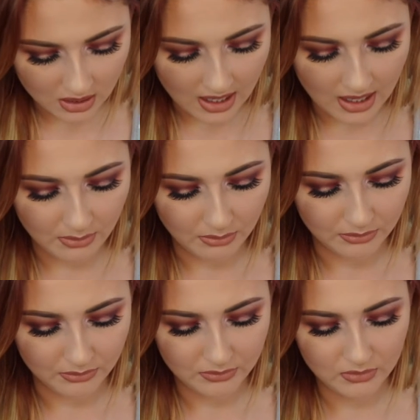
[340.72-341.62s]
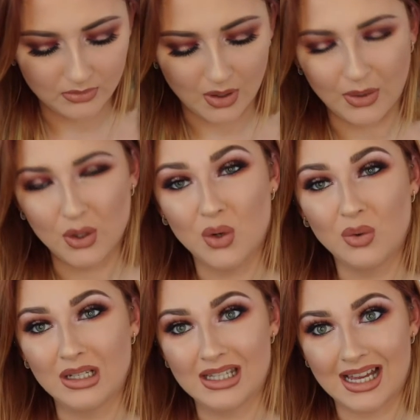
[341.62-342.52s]
on the
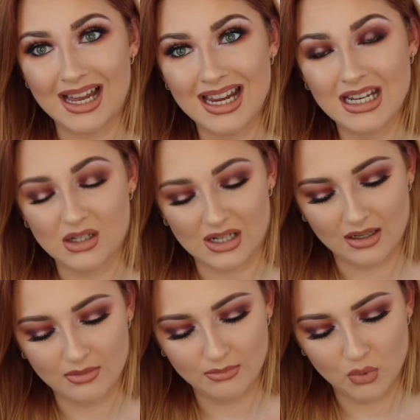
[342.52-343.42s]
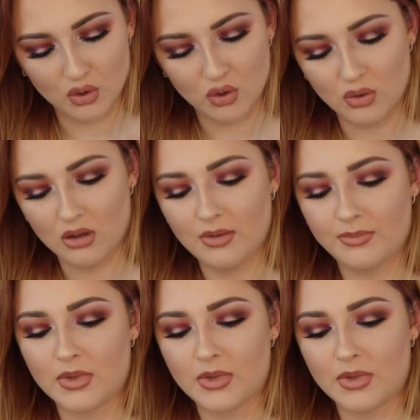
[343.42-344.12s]
cool side, it's like more cool.